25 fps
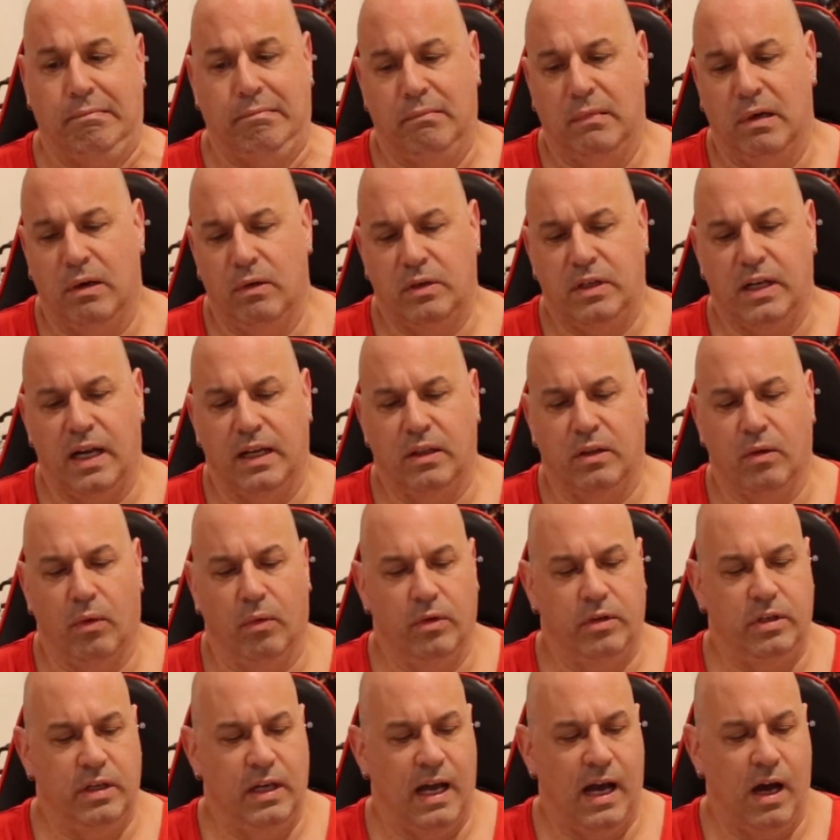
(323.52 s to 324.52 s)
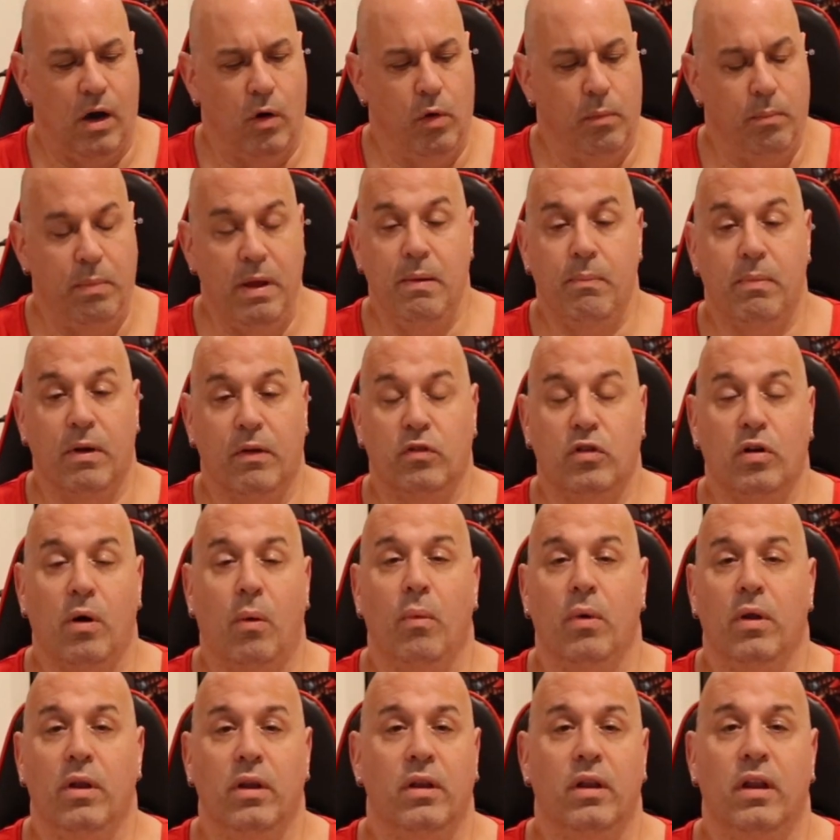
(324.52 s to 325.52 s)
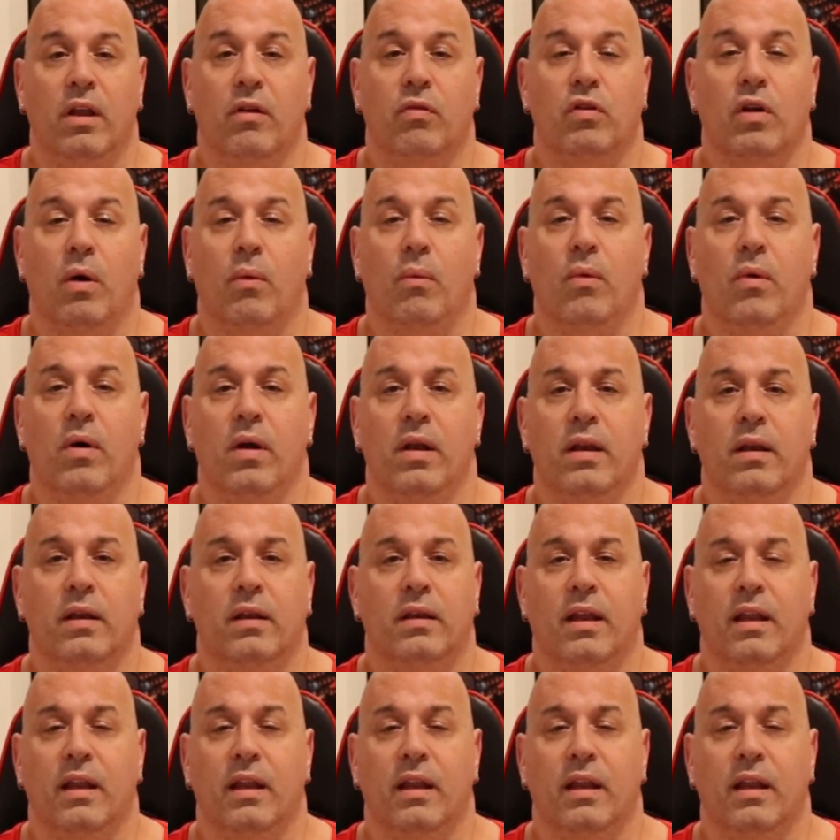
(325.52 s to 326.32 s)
which I don't see how it would be, but if someone